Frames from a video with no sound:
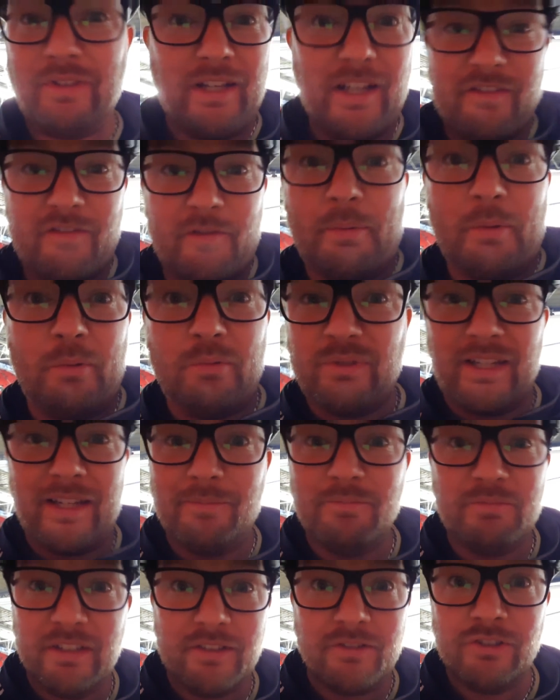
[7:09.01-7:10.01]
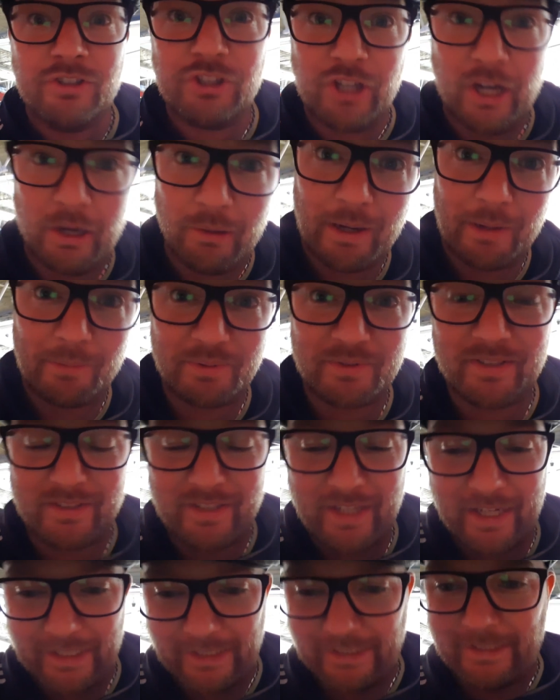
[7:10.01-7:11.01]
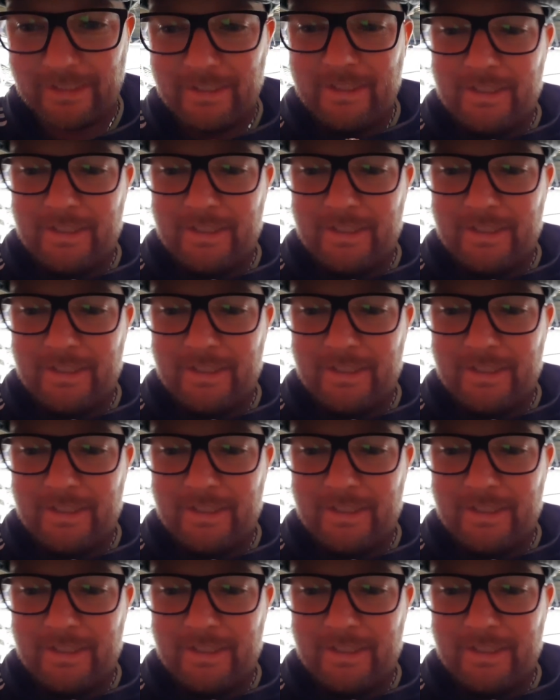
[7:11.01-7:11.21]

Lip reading: The Liverpool team didn't show up today.